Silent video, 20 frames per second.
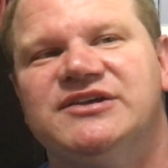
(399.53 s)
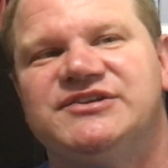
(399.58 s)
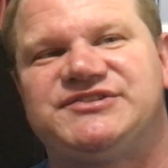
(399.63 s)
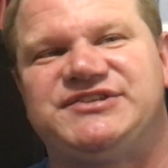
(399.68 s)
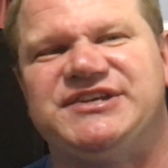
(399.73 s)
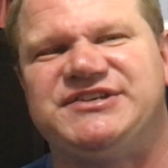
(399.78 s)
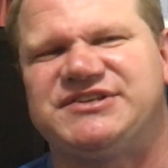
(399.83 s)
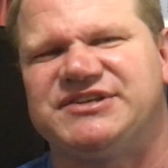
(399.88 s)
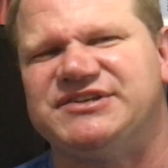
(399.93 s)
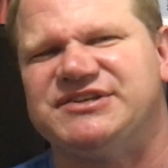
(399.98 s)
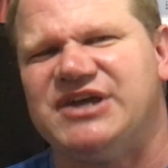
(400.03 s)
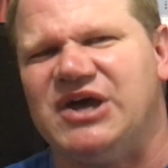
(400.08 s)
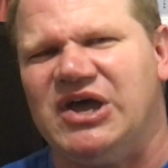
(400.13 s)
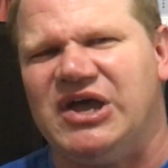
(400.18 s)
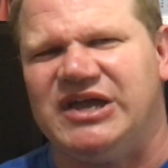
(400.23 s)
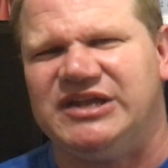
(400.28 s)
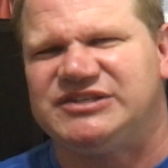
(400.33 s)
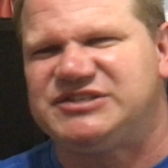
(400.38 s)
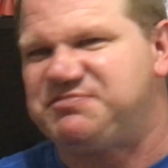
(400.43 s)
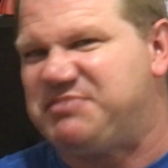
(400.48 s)
Season
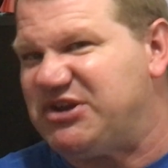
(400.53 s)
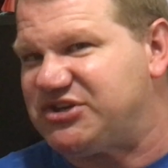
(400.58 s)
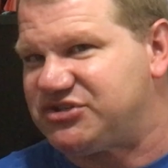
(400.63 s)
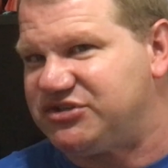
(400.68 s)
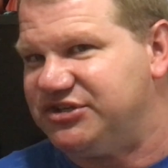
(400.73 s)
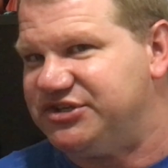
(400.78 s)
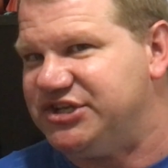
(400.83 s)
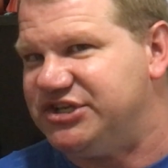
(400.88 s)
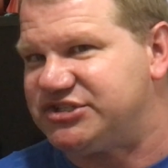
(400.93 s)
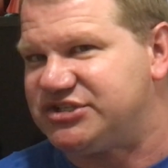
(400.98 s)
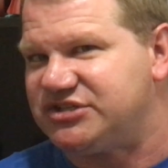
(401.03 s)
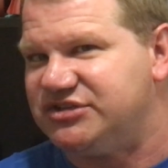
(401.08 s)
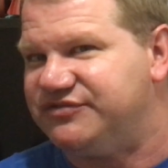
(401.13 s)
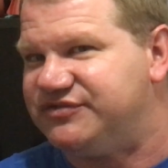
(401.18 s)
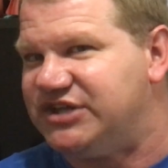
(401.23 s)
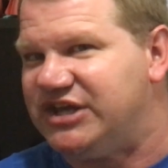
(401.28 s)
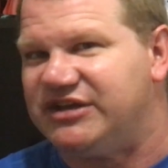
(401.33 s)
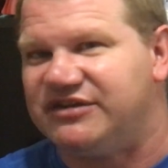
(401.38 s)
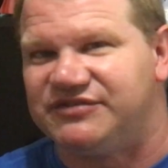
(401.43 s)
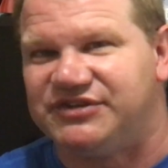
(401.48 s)
9 special edition of
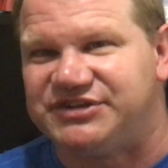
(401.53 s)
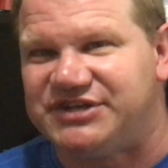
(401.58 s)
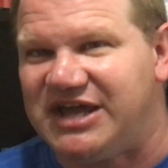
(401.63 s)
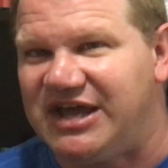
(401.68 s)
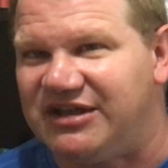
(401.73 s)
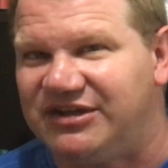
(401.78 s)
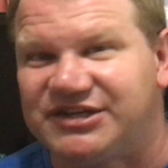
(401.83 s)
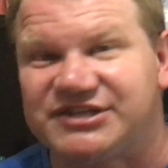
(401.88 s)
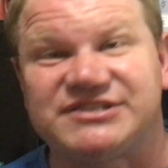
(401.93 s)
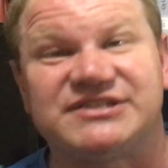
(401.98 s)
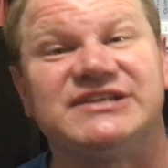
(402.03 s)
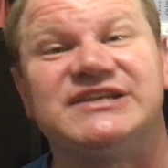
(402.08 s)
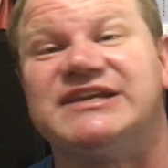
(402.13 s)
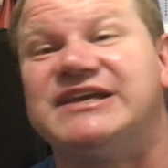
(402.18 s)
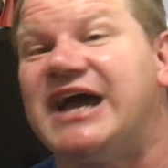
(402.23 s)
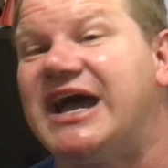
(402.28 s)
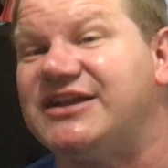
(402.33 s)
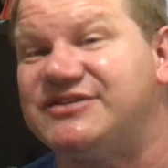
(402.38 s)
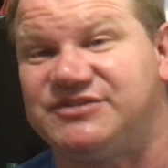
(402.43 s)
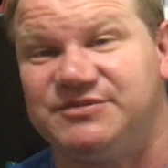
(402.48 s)
Day of the Daleks.
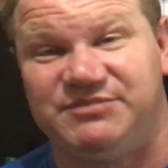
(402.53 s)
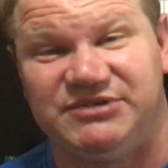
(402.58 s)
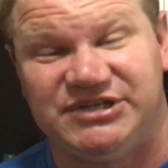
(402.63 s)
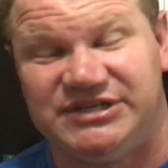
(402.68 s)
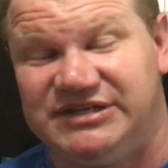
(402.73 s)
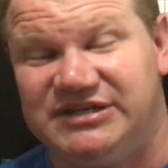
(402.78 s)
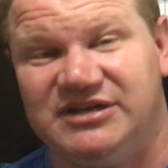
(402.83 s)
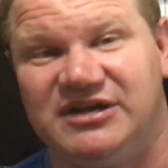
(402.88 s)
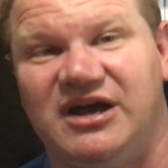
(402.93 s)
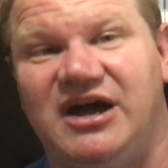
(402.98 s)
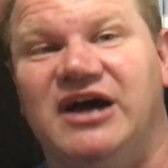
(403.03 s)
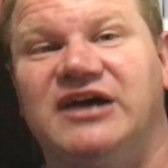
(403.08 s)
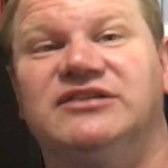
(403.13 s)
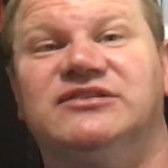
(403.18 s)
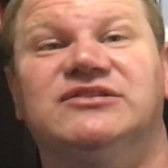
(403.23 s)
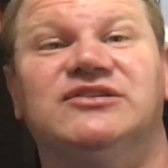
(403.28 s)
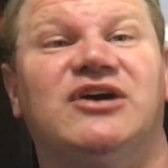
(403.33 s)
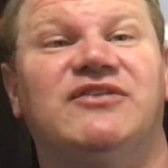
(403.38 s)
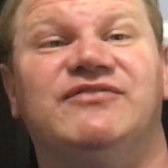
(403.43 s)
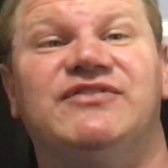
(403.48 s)
Got to be. I
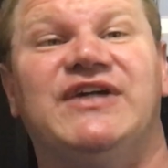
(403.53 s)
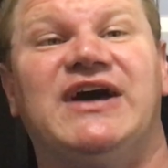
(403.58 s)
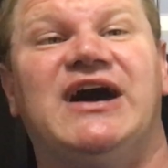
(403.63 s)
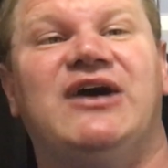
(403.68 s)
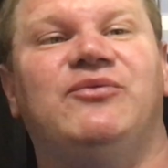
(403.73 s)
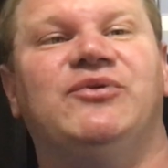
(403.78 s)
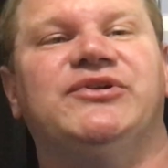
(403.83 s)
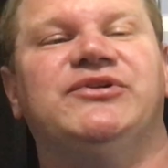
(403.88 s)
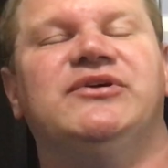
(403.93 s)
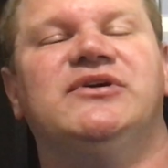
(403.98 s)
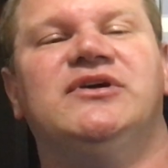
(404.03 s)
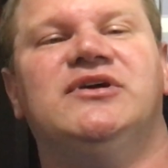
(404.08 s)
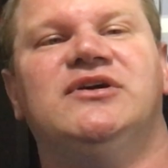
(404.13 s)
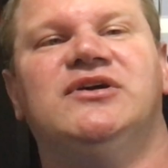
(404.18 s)
love that one.